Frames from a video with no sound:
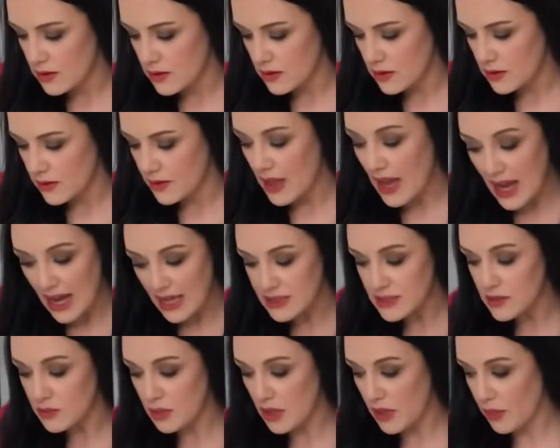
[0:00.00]
That has to
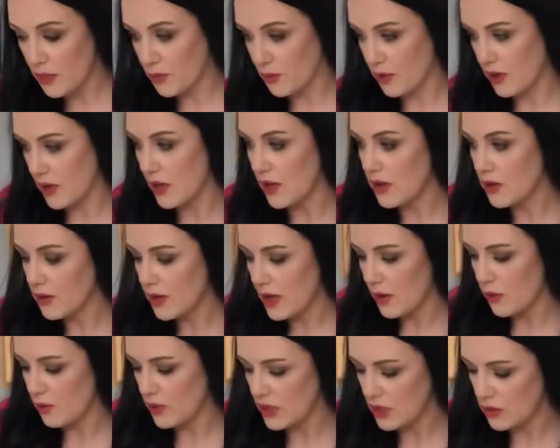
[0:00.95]
be 3. Okay,
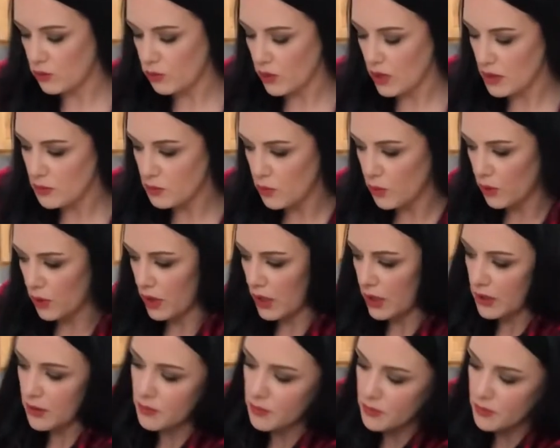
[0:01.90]
we need 1 more.